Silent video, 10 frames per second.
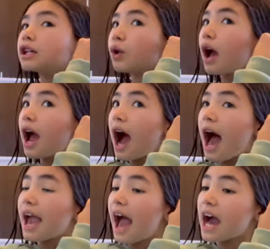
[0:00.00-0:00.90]
so
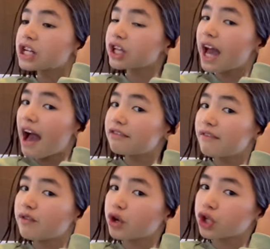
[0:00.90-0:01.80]
I actually have Love
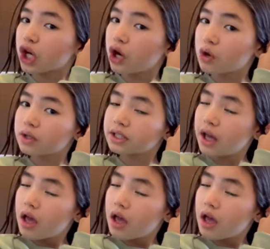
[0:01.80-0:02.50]
of Earth Co's.